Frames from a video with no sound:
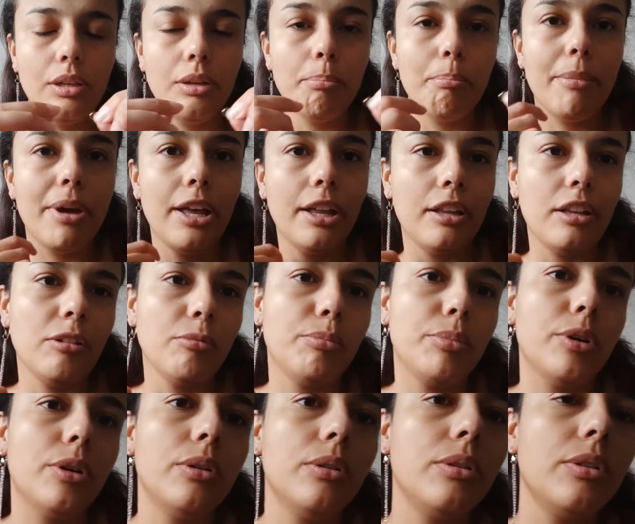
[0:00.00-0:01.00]

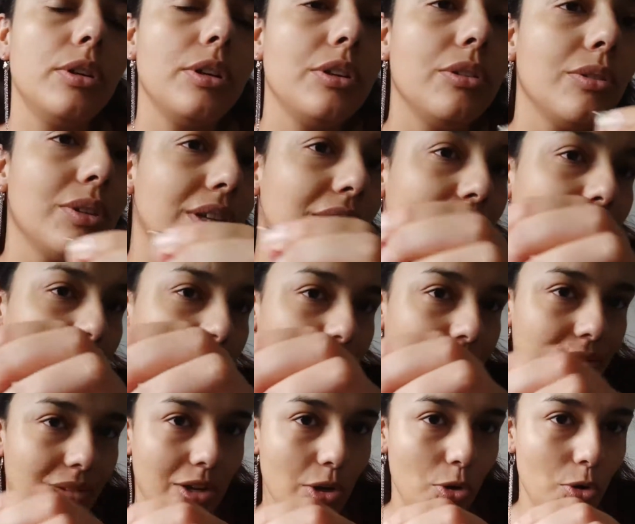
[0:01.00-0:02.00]
malleable. You
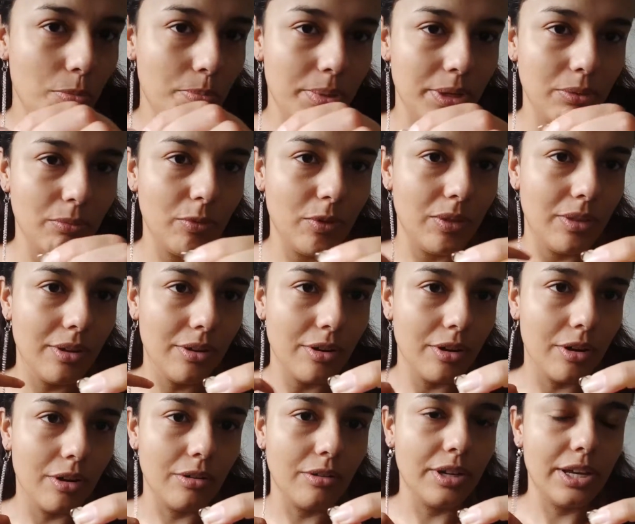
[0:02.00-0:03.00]
can open with your
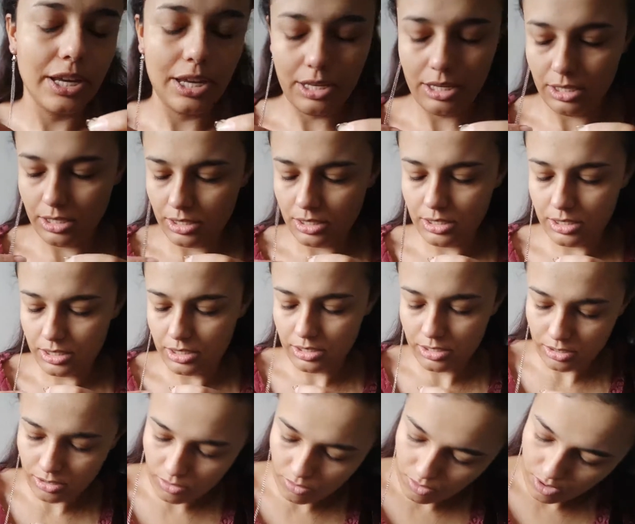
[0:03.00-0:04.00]
own hands.
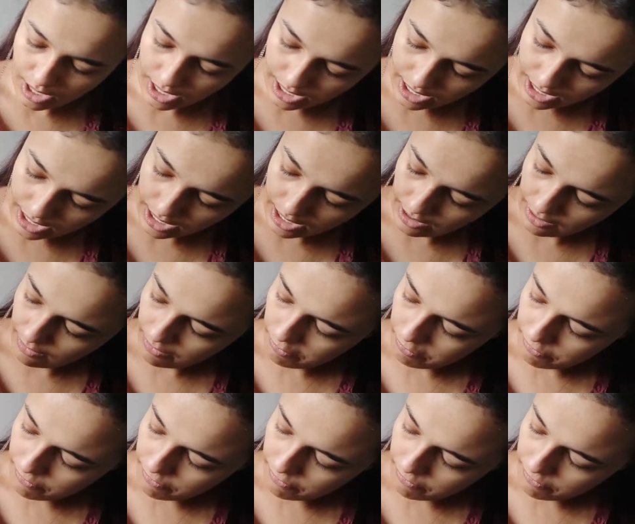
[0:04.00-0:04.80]
So I'll